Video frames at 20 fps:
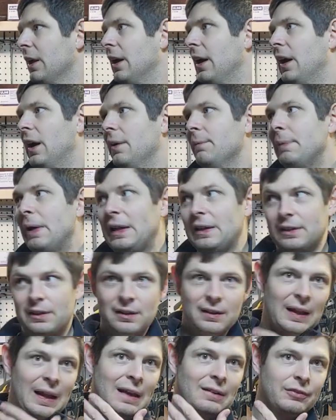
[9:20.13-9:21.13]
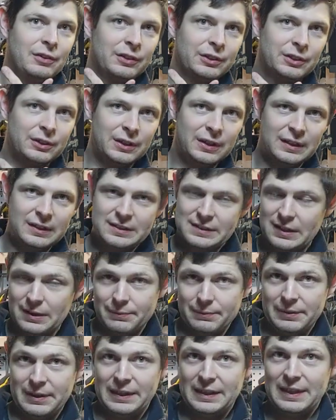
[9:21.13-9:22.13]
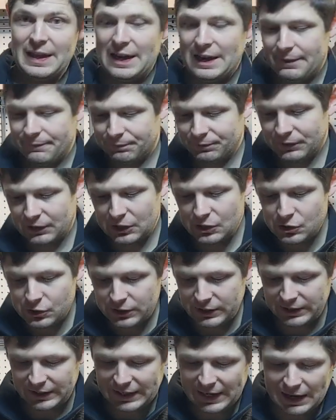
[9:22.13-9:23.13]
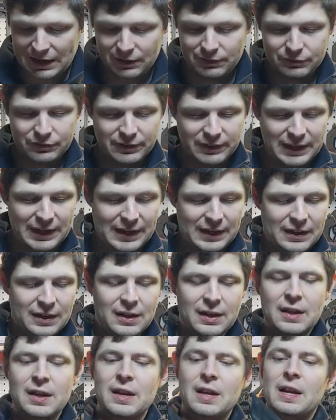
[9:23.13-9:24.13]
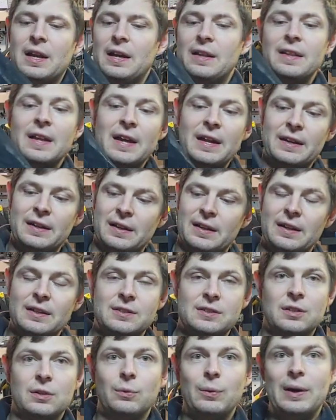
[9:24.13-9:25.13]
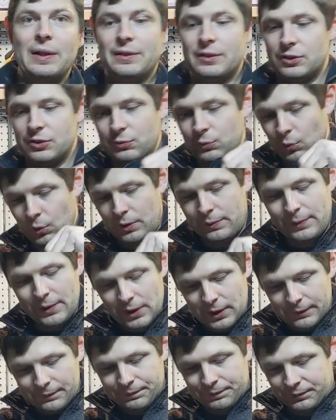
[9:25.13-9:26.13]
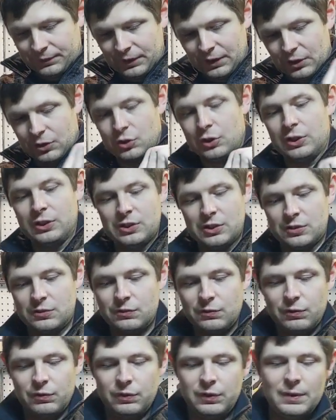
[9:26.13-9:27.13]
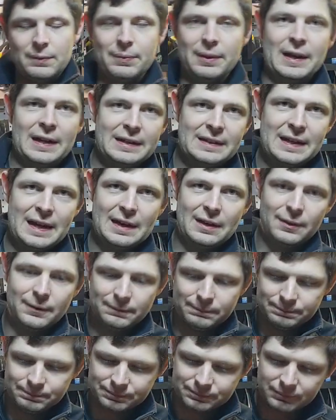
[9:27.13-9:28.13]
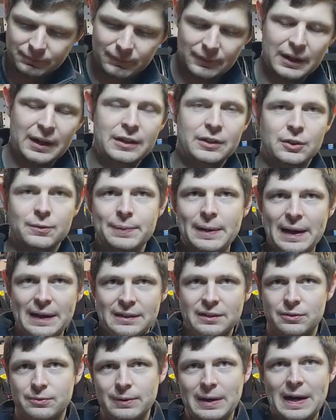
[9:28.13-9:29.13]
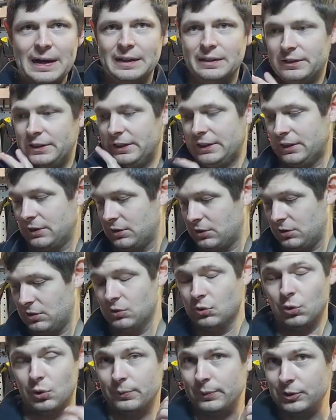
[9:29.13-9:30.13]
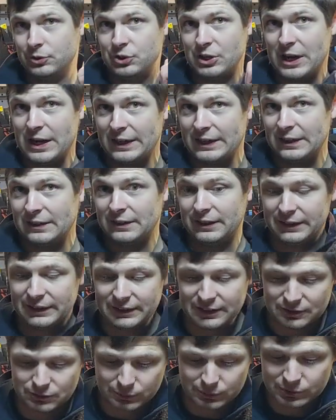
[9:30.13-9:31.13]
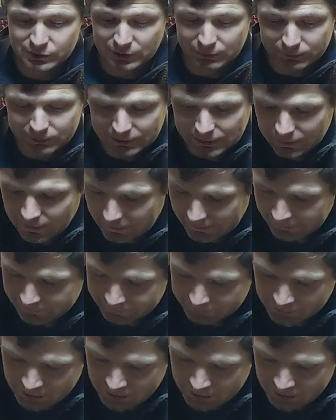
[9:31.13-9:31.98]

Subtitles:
balaclava underneath, something like that. You can account for that. And then as the weathers warm up, you can just flip that down and you're back to riding like a normal jacket like this, which I really like.